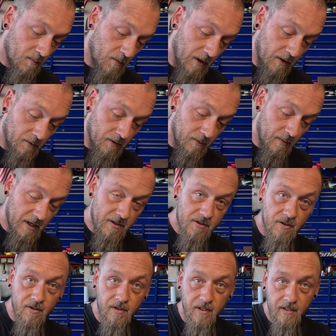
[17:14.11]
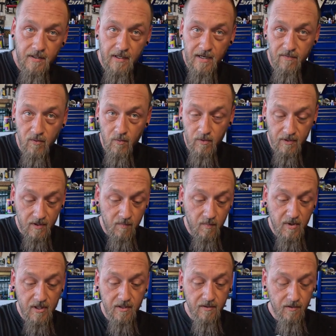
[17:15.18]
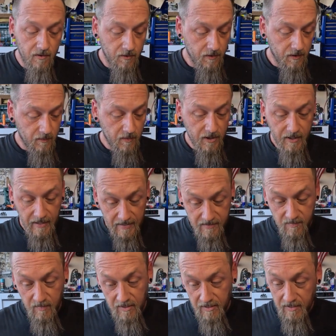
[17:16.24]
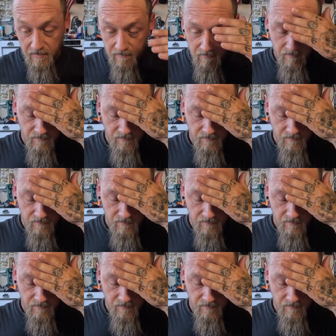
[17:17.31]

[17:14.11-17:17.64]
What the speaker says: I want to make sure that everyone can be included, but it has to be,